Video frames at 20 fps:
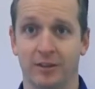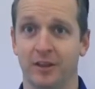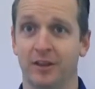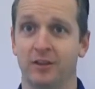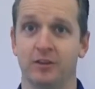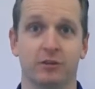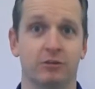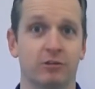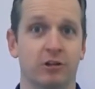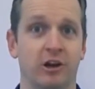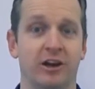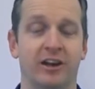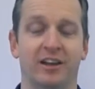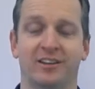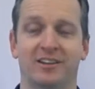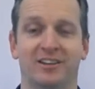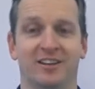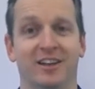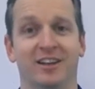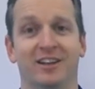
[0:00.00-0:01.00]
They're just writing
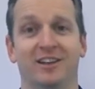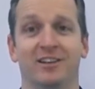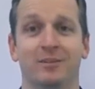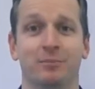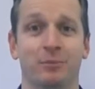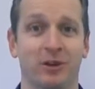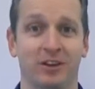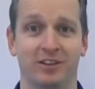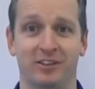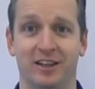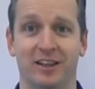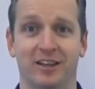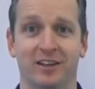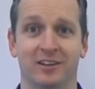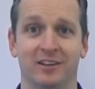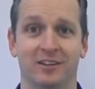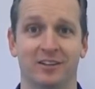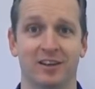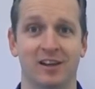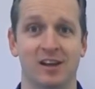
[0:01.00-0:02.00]
sentence by
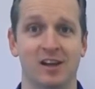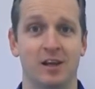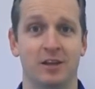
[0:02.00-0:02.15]
sentence,